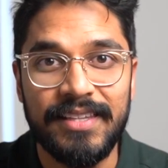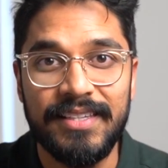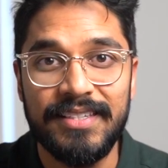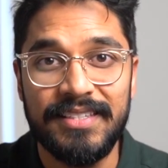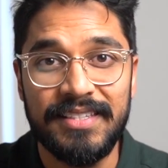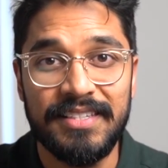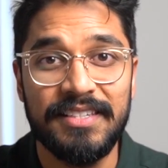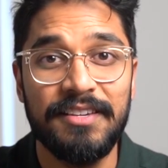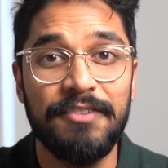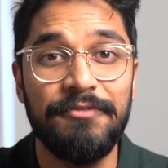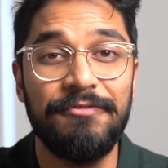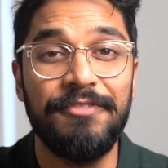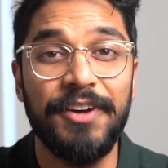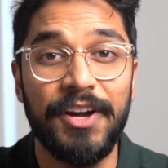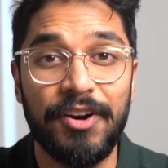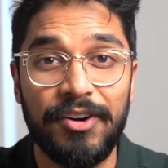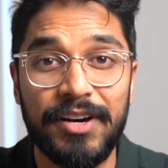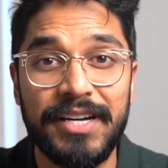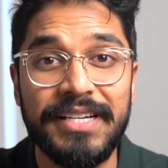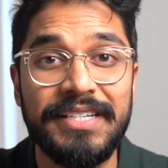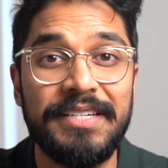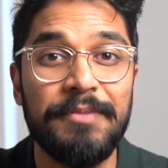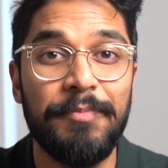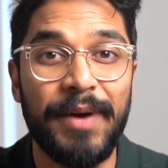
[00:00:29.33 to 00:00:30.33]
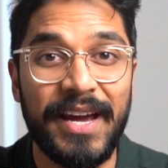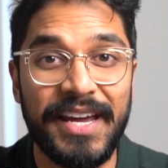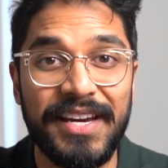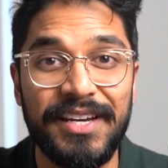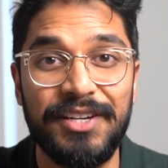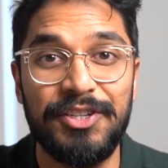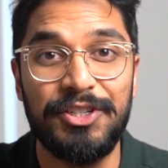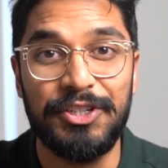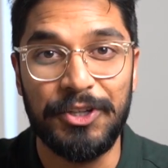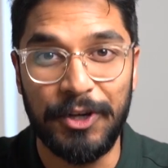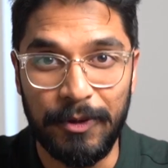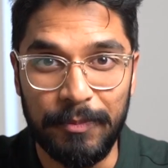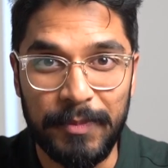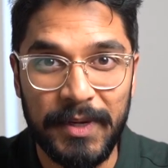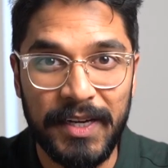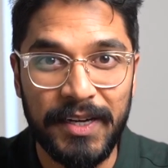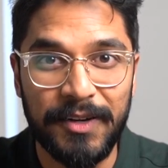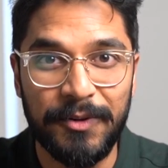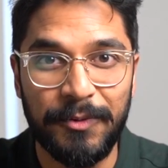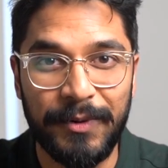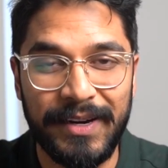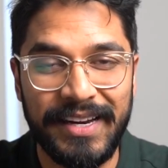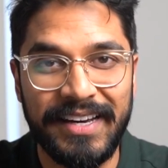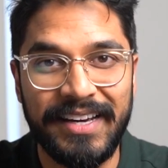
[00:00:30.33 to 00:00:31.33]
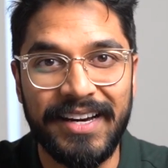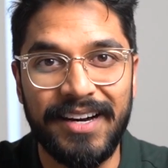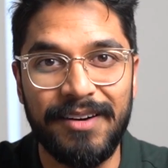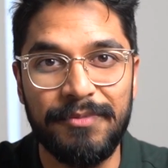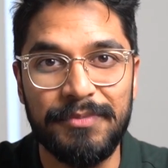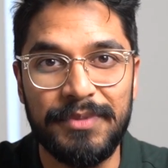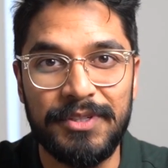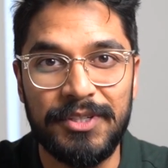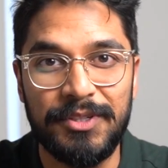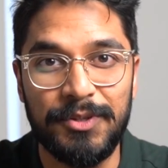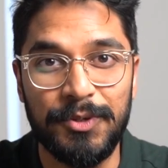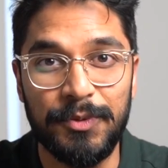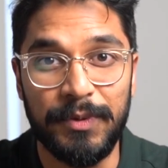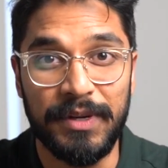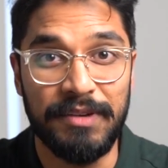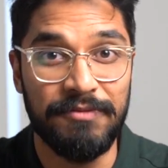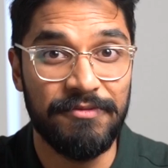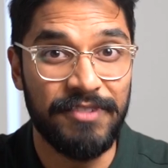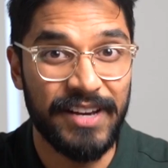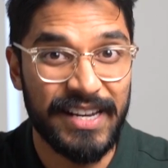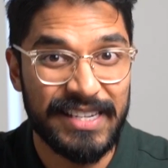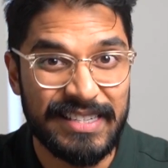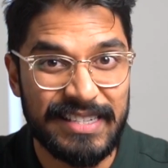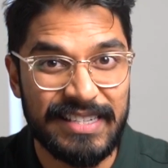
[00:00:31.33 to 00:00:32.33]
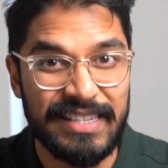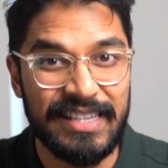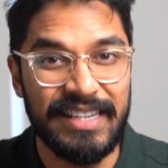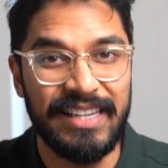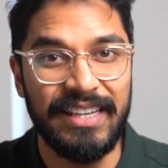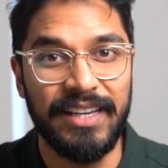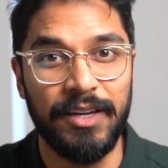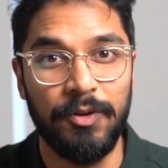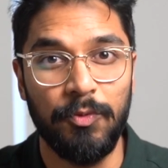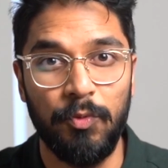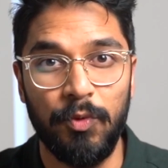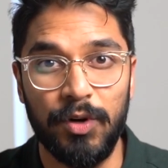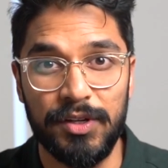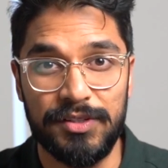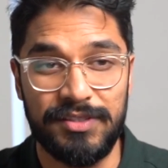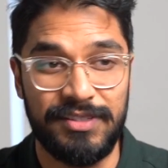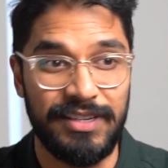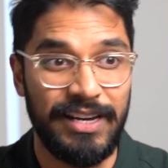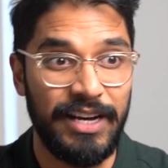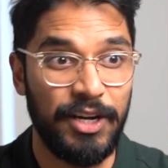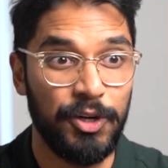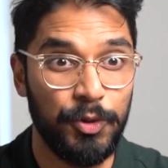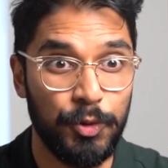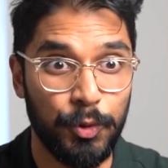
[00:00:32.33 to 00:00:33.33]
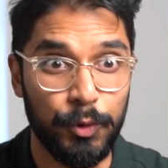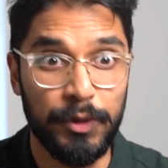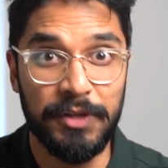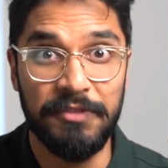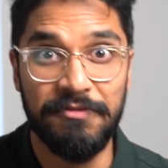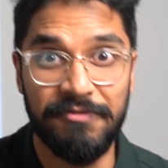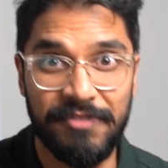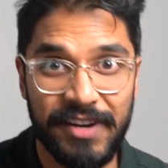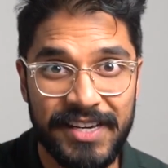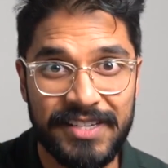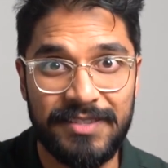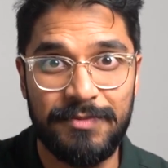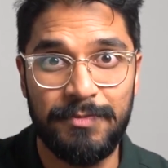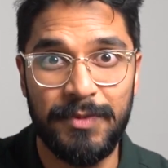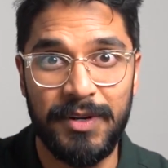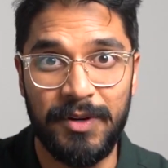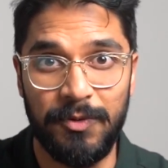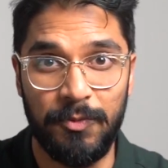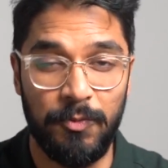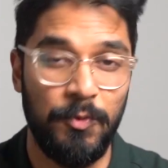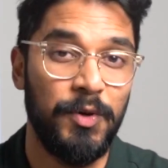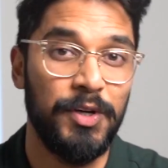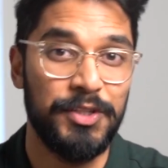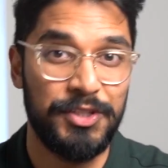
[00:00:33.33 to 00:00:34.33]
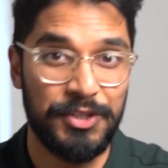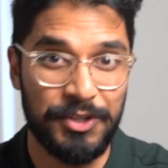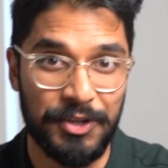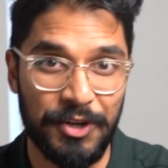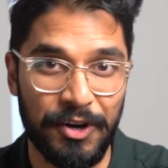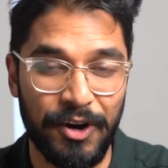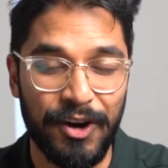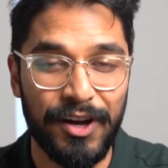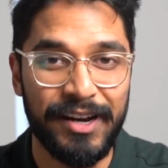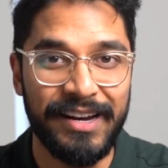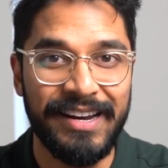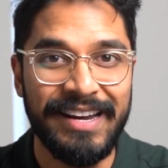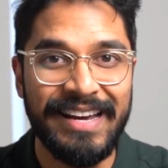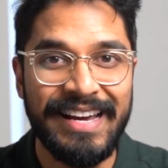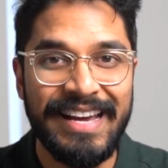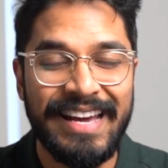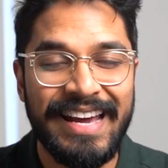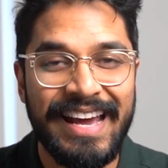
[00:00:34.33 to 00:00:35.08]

This is a very debated topic when it comes to investing and what's a good investment and what's not.